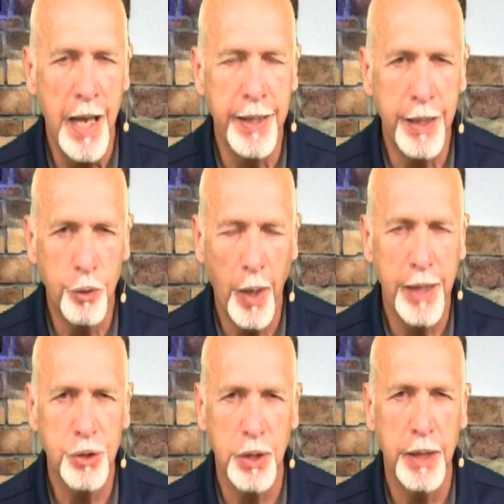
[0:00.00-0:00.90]
And he
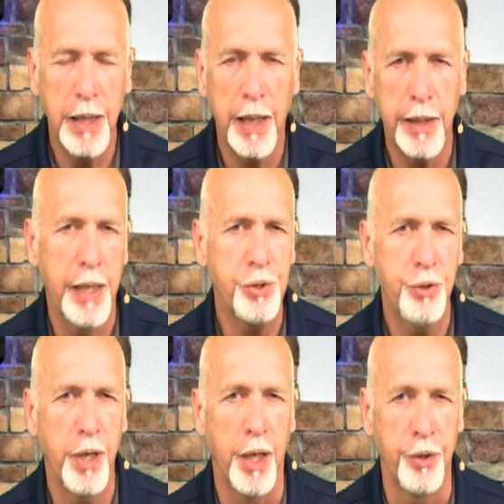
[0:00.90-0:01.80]
gradually got
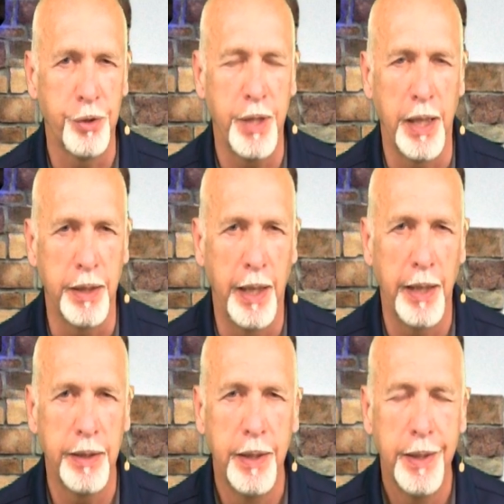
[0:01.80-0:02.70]
Esther to understand
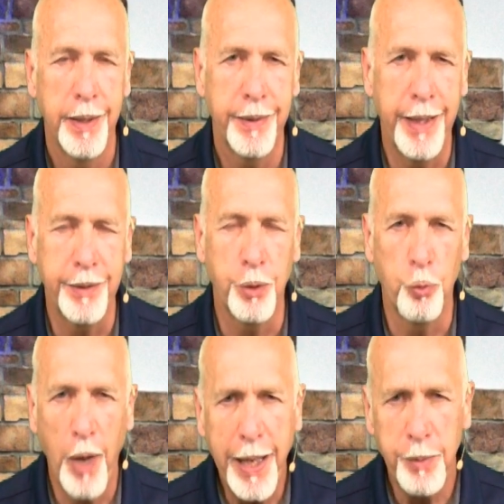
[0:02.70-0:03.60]
that, that the
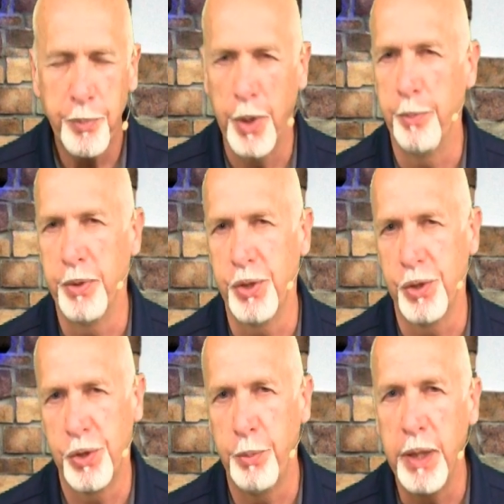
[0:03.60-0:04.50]
right
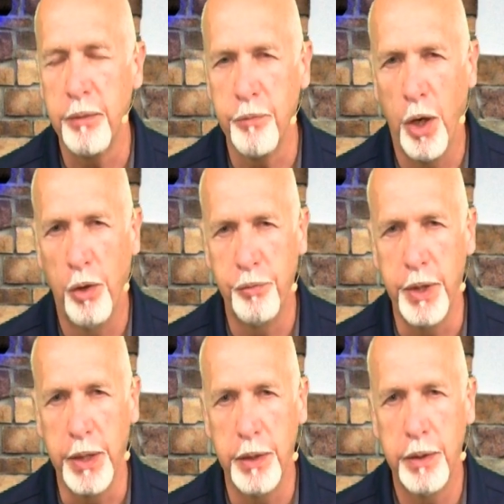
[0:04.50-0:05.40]
purposes to be involved
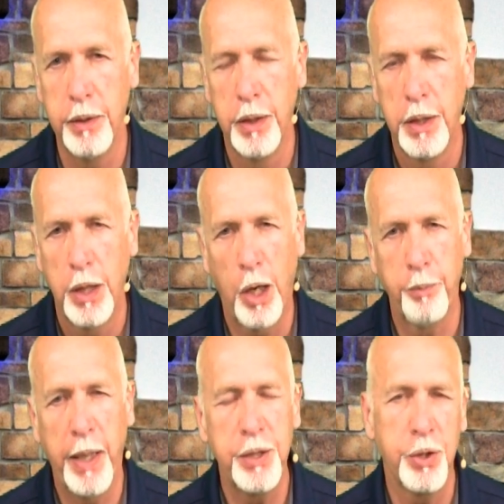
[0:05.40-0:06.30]
in are
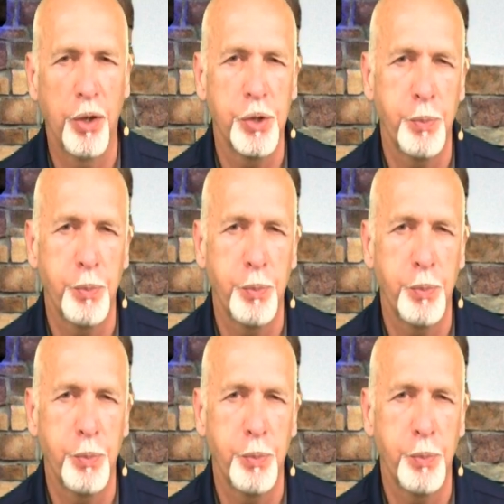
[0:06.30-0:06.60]
based on